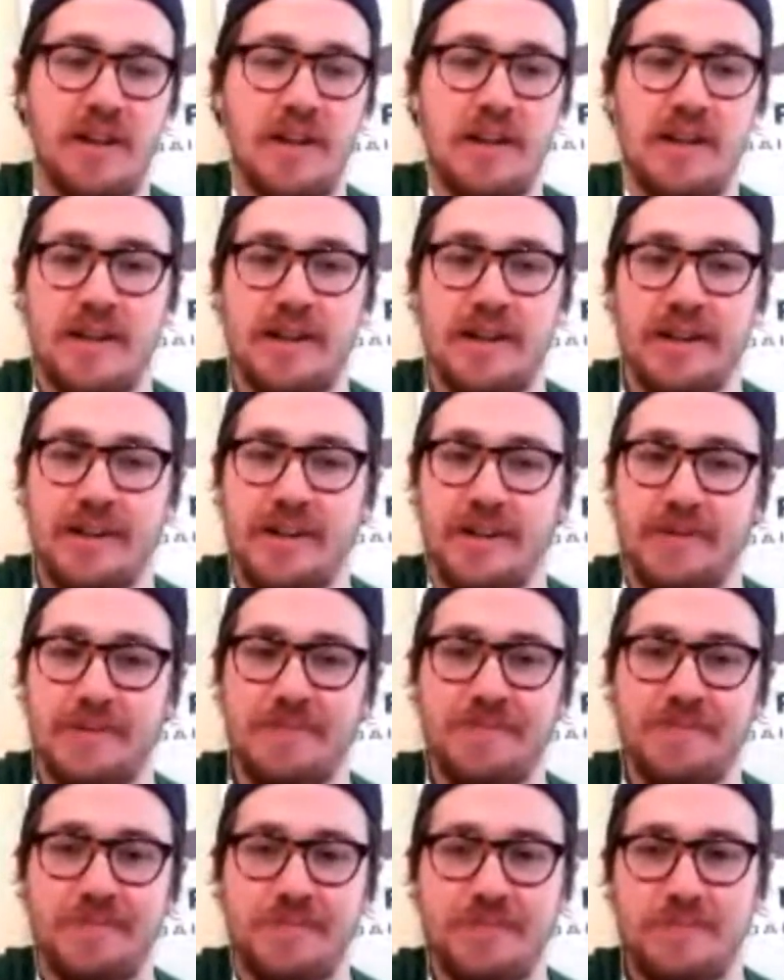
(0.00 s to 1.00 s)

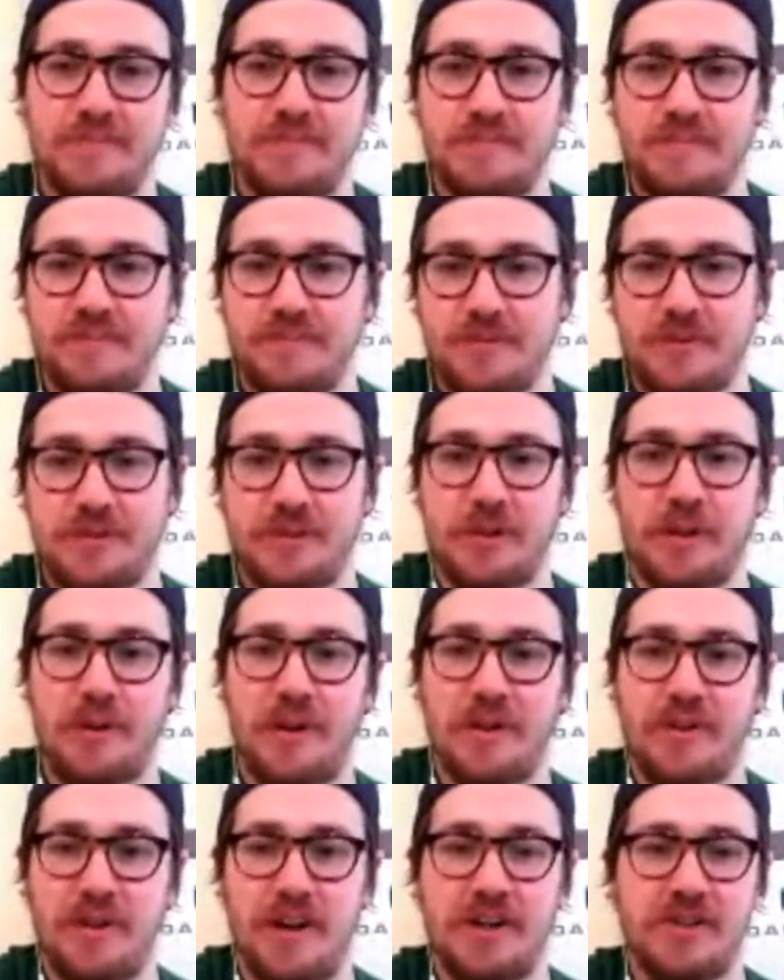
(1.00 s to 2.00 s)
So
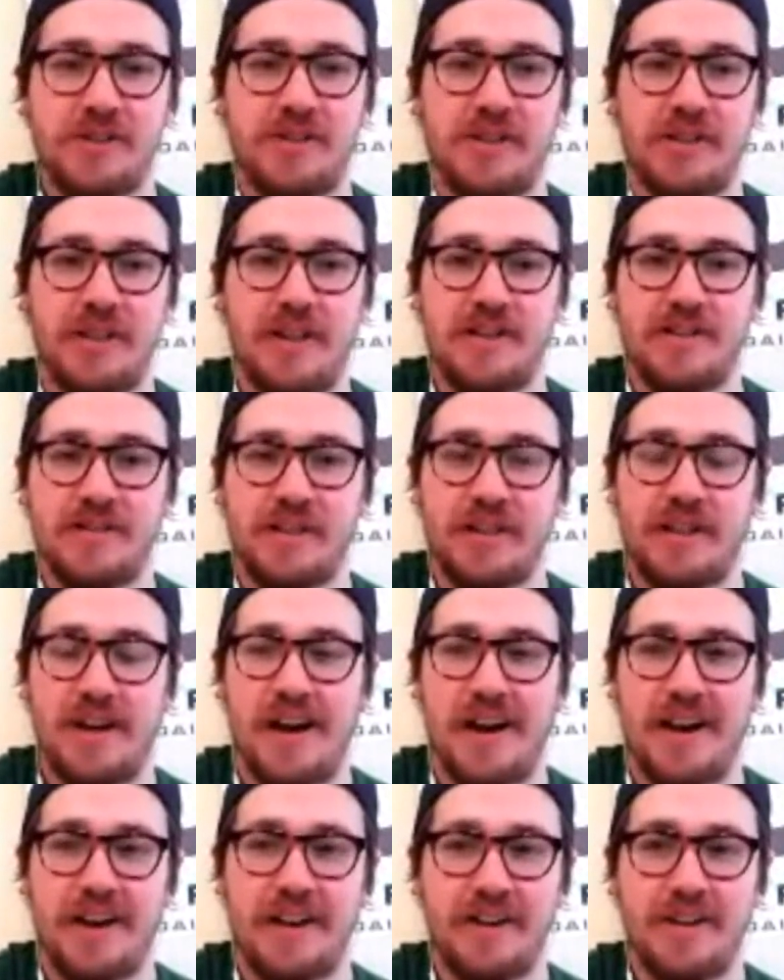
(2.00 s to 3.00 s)
I just think he's the
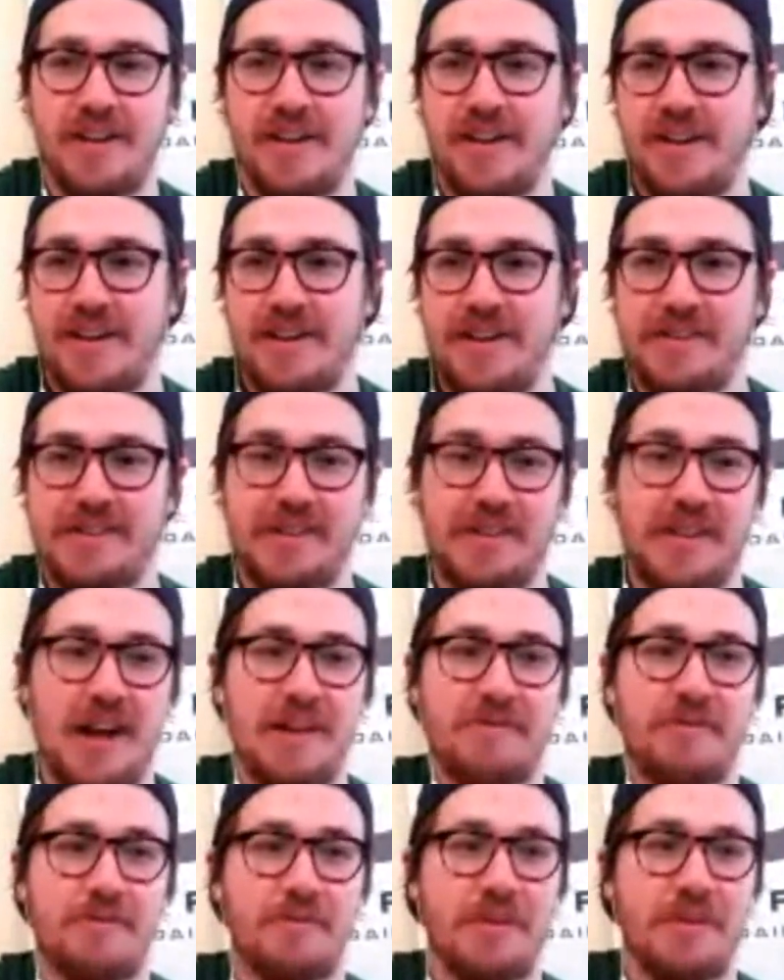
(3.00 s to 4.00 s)
guy. He's the guy
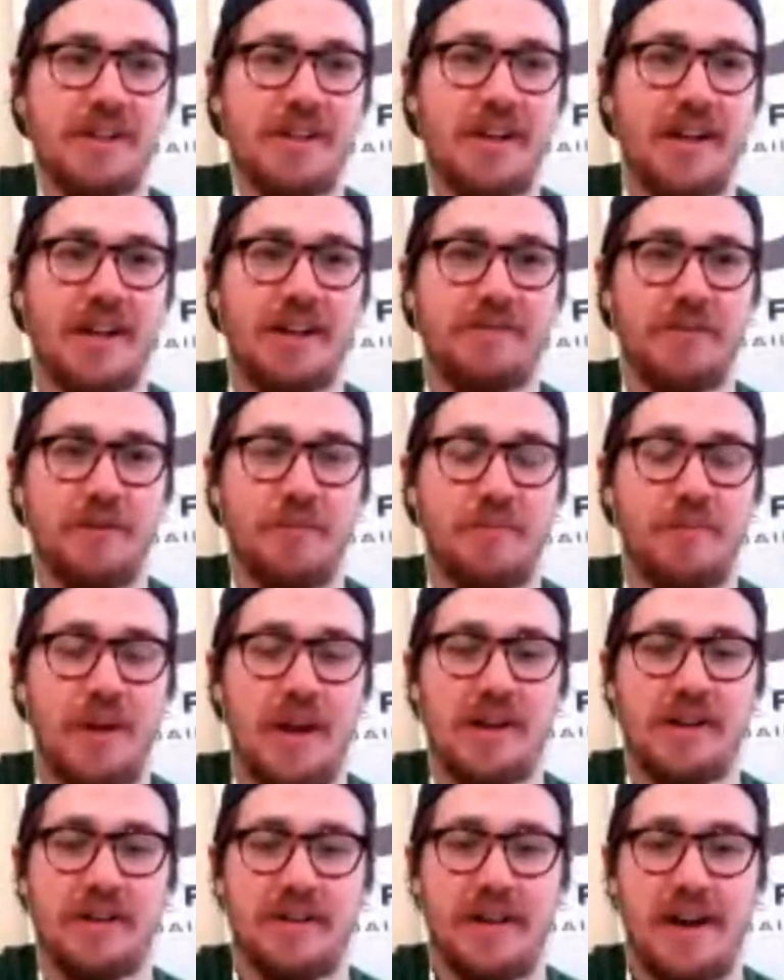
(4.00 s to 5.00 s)
for me tonight if you're
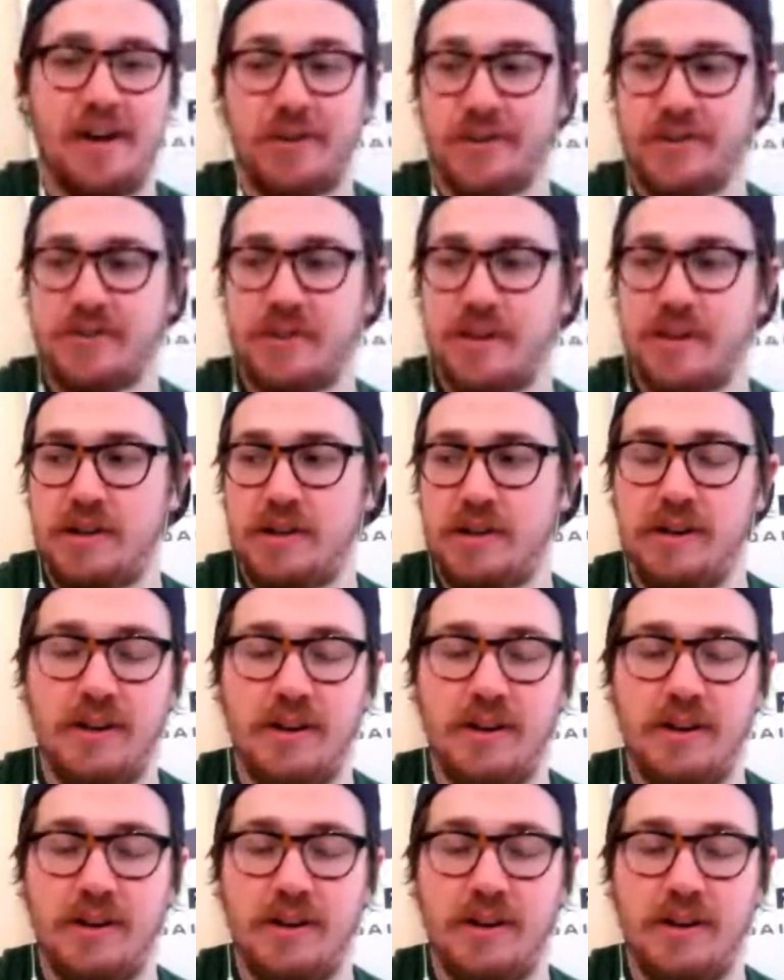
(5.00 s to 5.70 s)
paying down at center.